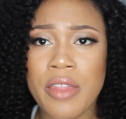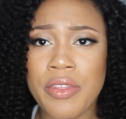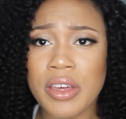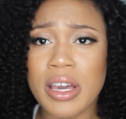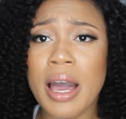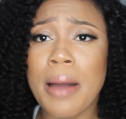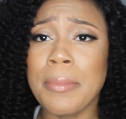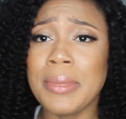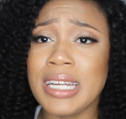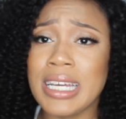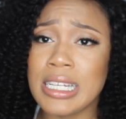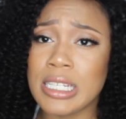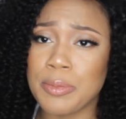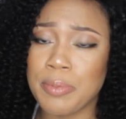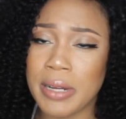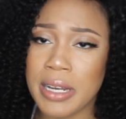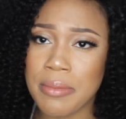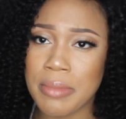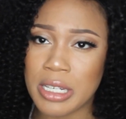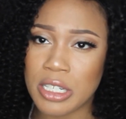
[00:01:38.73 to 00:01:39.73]
The company has
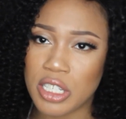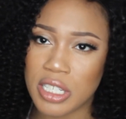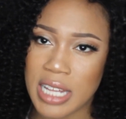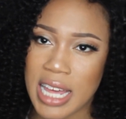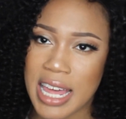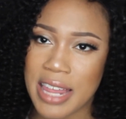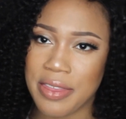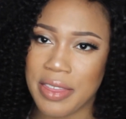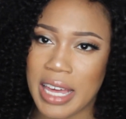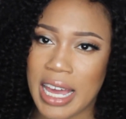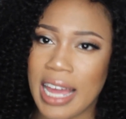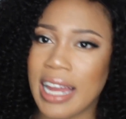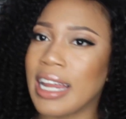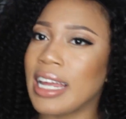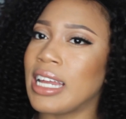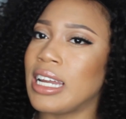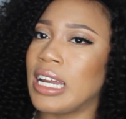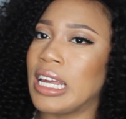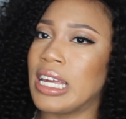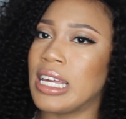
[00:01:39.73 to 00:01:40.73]
pretty much said that
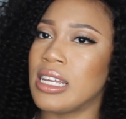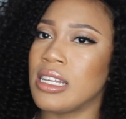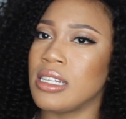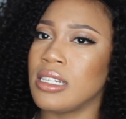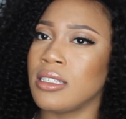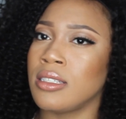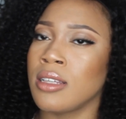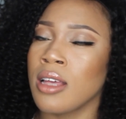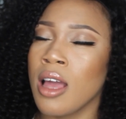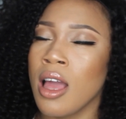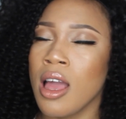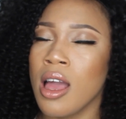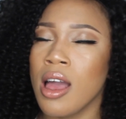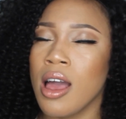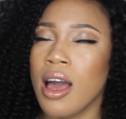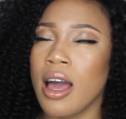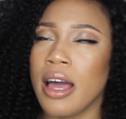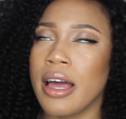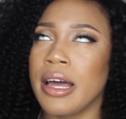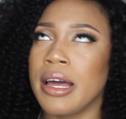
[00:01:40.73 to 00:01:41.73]
it is
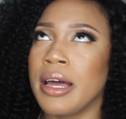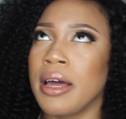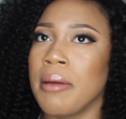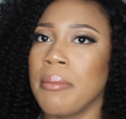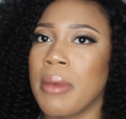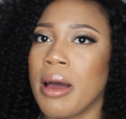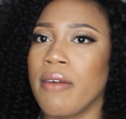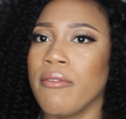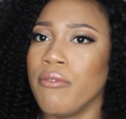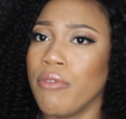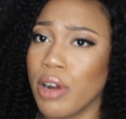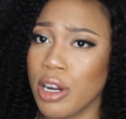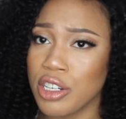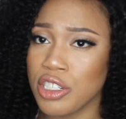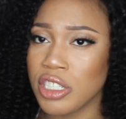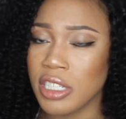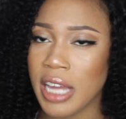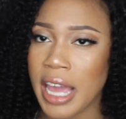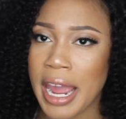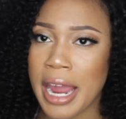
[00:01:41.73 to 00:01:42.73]
um,
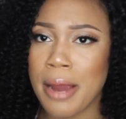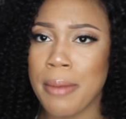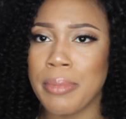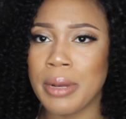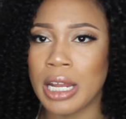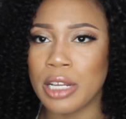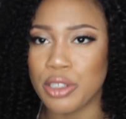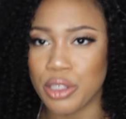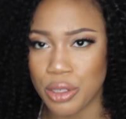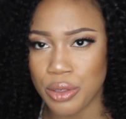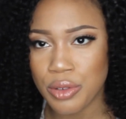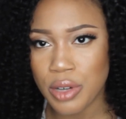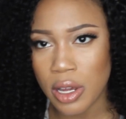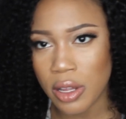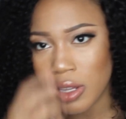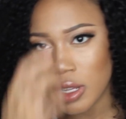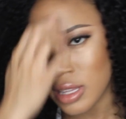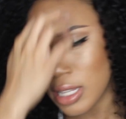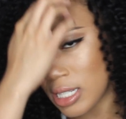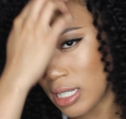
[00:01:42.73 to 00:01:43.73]
virgin hair, but I do
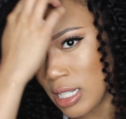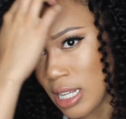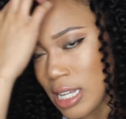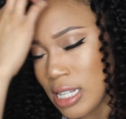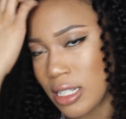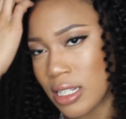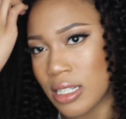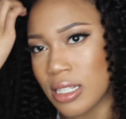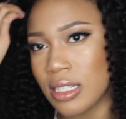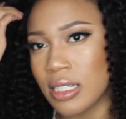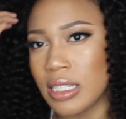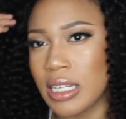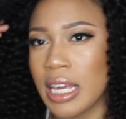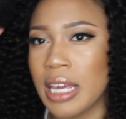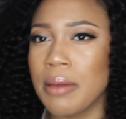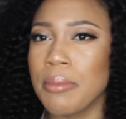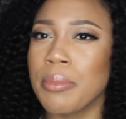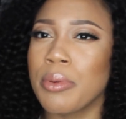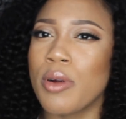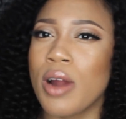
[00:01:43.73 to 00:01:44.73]
know that this is a
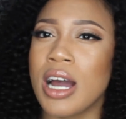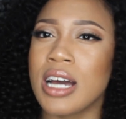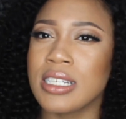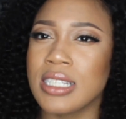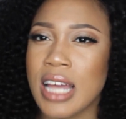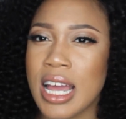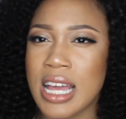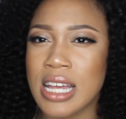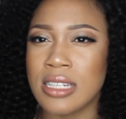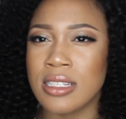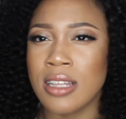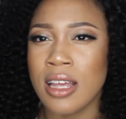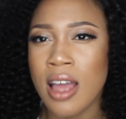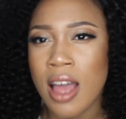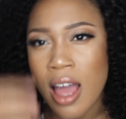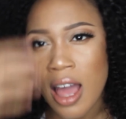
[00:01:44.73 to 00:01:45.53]
steam process.